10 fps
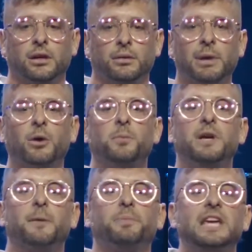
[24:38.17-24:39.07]
May we
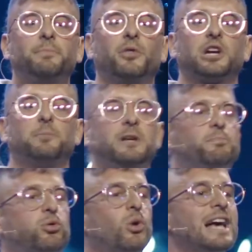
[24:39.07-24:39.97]
be a people that could be
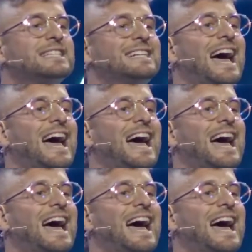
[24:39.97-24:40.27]
present